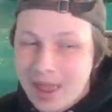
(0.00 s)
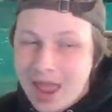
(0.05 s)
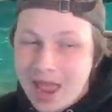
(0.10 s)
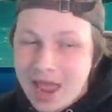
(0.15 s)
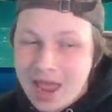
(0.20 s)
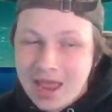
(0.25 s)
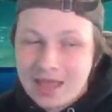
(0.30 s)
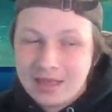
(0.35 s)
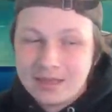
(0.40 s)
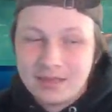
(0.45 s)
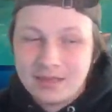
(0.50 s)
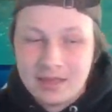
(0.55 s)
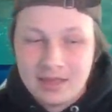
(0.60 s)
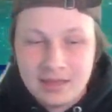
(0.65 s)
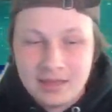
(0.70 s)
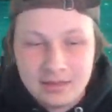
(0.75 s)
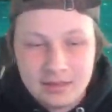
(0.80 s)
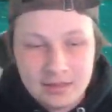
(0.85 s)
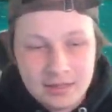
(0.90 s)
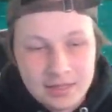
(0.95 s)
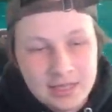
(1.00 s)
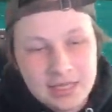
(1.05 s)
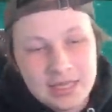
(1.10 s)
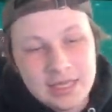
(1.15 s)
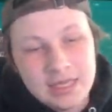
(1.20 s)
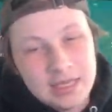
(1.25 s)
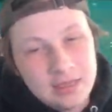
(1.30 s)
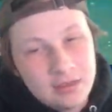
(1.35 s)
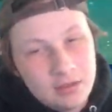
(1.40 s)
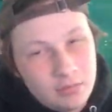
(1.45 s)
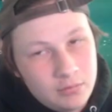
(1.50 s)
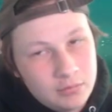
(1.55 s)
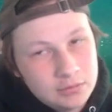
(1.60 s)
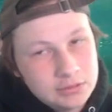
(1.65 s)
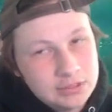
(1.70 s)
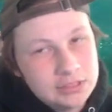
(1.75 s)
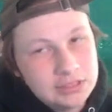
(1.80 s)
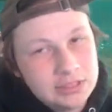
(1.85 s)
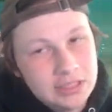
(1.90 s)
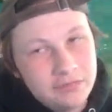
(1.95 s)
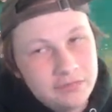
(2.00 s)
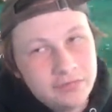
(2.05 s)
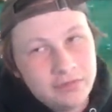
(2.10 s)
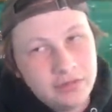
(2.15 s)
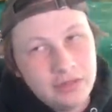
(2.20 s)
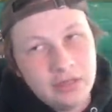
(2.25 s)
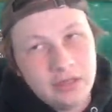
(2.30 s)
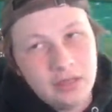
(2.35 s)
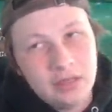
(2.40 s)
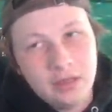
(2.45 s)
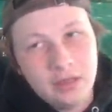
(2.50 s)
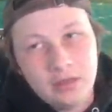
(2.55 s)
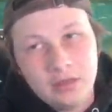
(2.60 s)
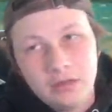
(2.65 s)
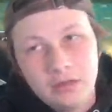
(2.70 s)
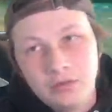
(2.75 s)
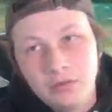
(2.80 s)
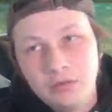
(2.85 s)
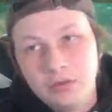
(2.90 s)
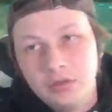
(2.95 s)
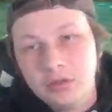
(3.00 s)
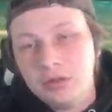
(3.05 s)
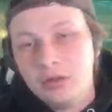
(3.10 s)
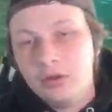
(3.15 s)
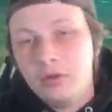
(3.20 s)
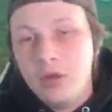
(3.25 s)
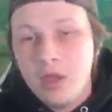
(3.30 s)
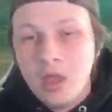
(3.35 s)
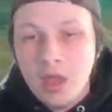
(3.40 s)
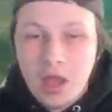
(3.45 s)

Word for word: as is he, which is definitely uh, you know good to know.